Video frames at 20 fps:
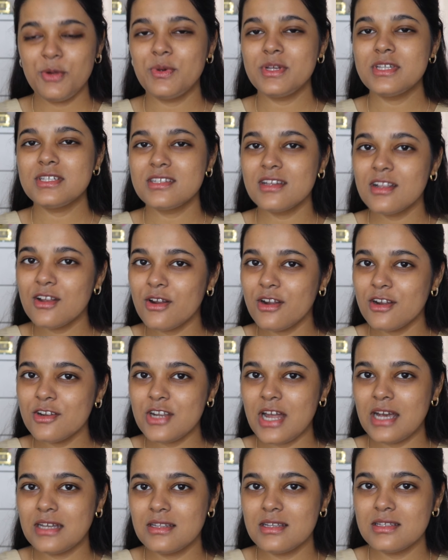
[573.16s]
we're still gonna
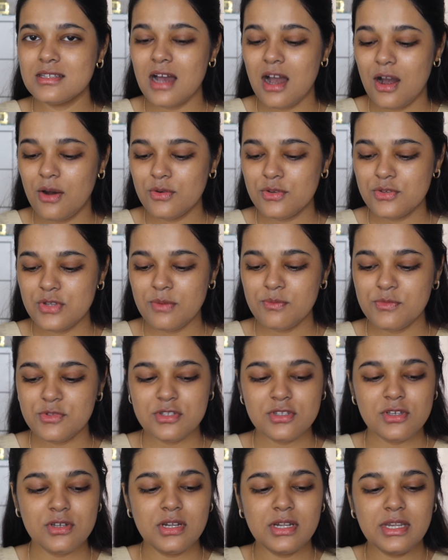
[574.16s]
try this out. So I'm
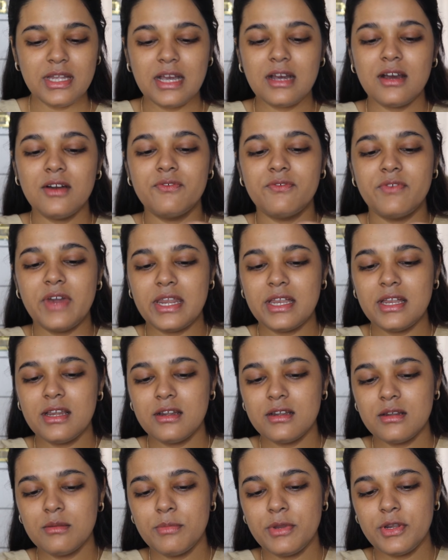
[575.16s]
just gonna take a very
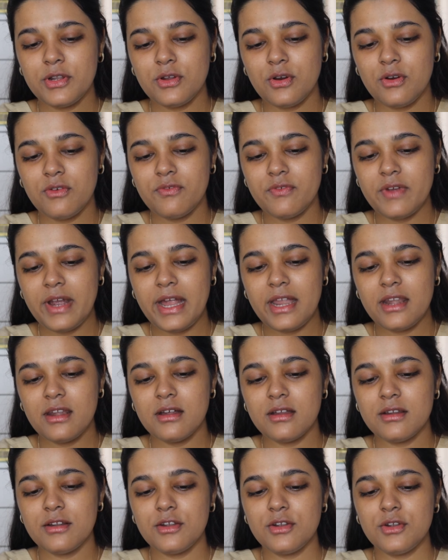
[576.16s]
little bit of
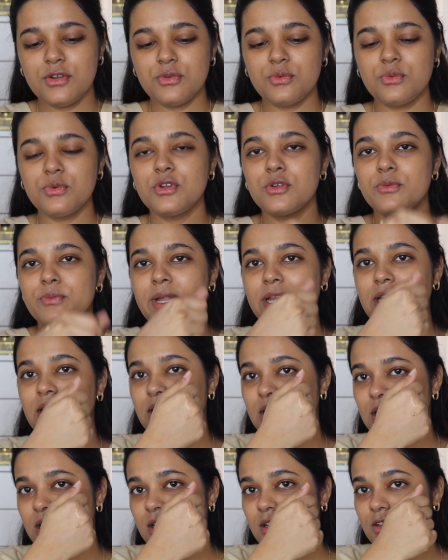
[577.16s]

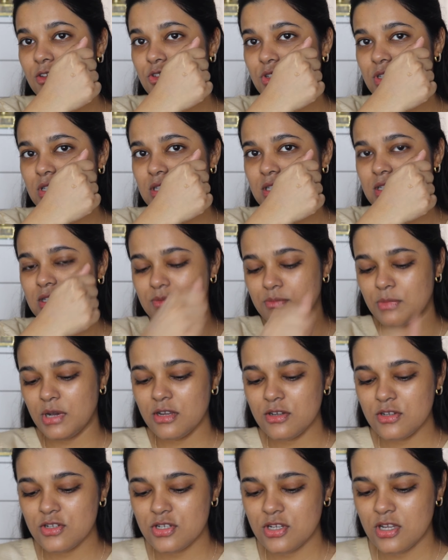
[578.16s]
N220, just this
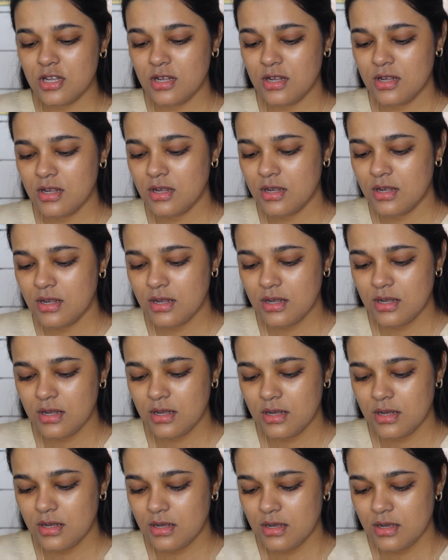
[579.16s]
much,
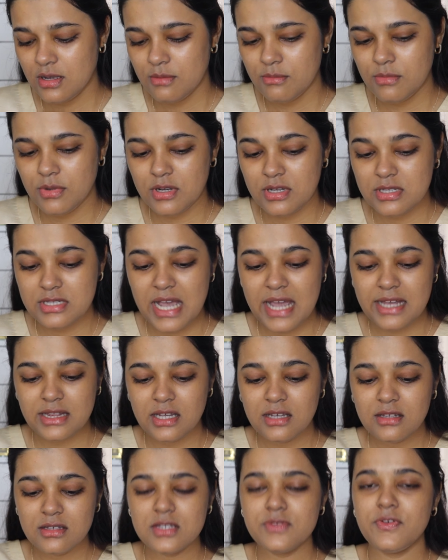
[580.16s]
because I
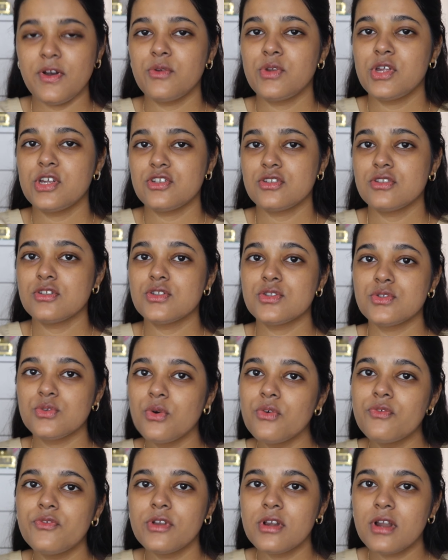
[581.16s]
think this foundation is
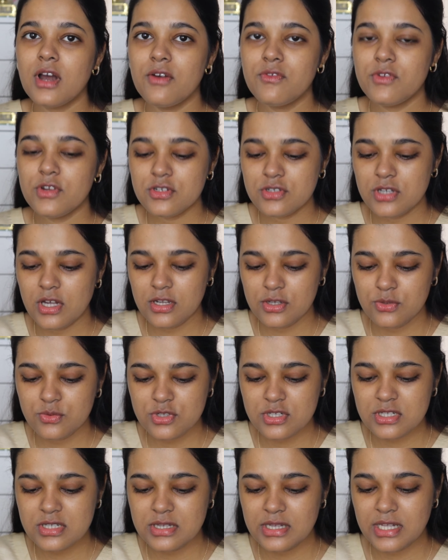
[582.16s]
so full coverage that you
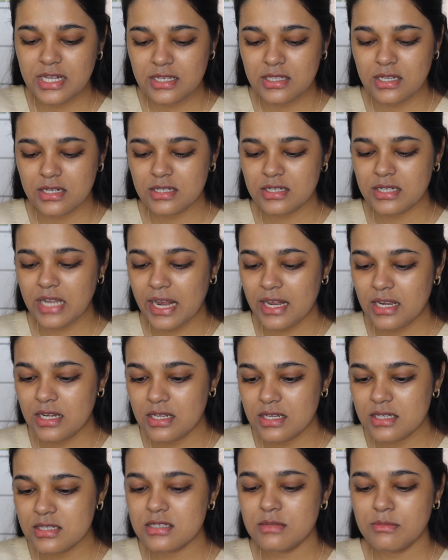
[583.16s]
just need the
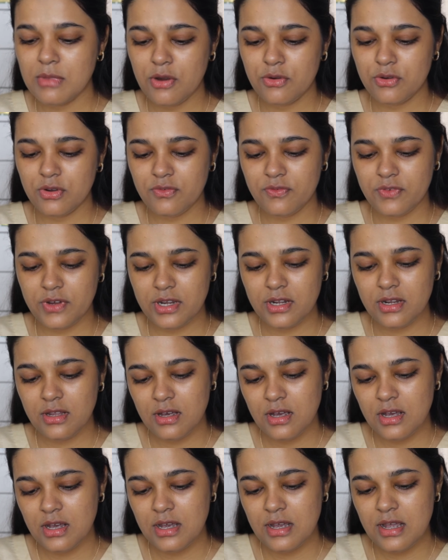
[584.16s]
tiniest amount of it.
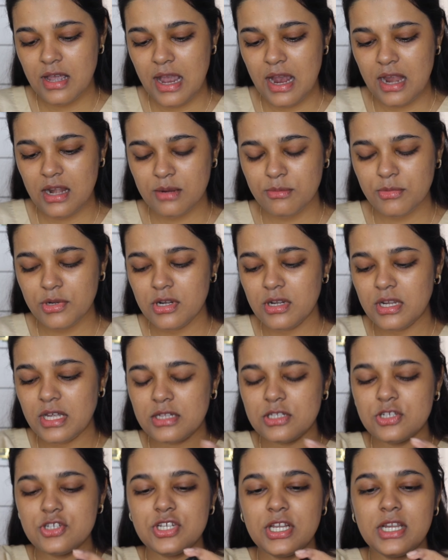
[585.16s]
And I'm gonna
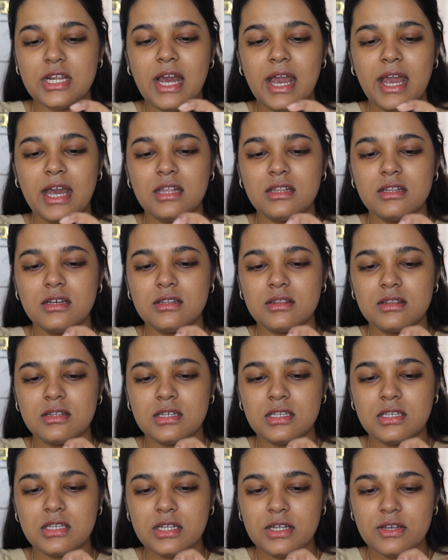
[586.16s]
take the shade
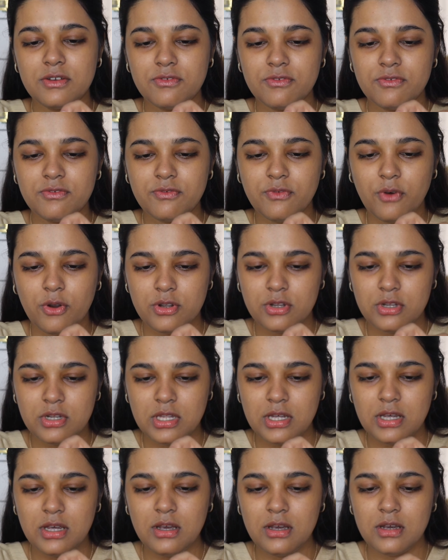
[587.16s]

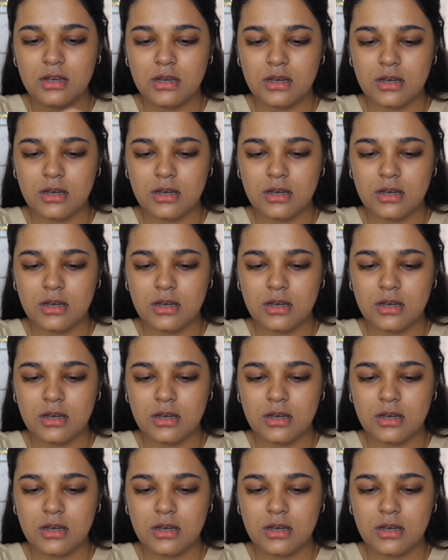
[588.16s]
N340,